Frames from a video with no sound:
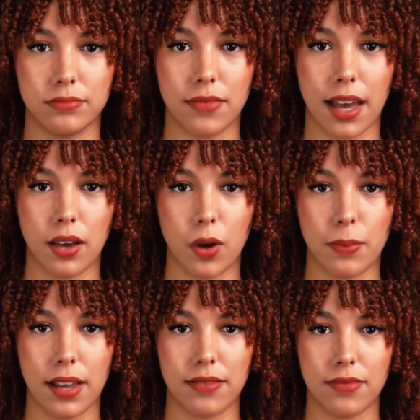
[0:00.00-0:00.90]
I
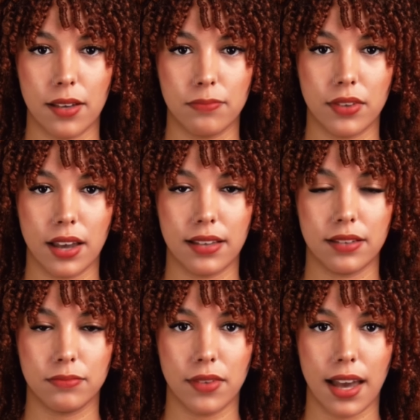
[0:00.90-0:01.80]
hope I have helped shed
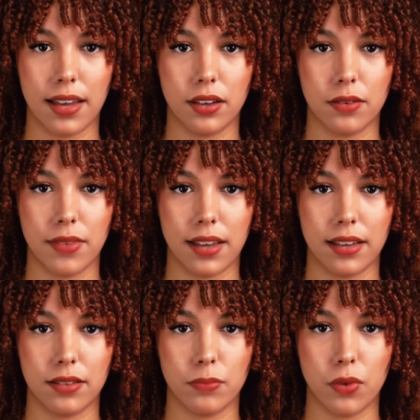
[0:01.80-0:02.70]
some light on
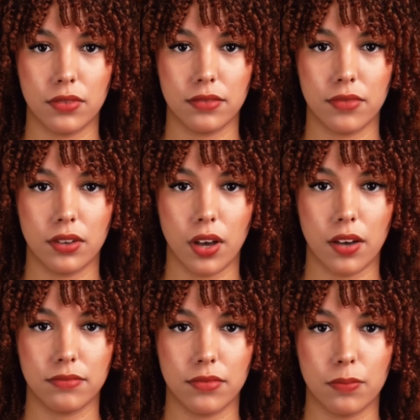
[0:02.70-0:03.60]
making the most of the
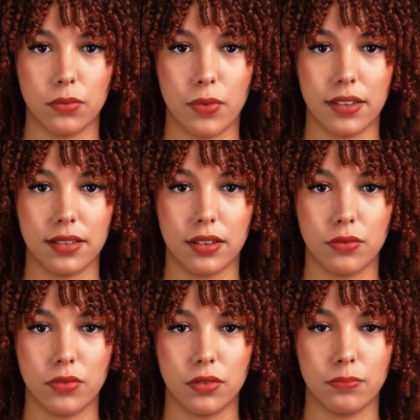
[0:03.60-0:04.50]
John from Queens
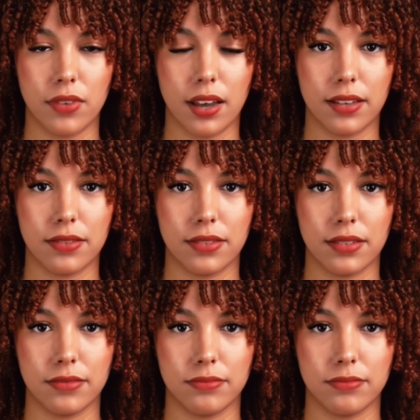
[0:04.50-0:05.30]
YouTube channels.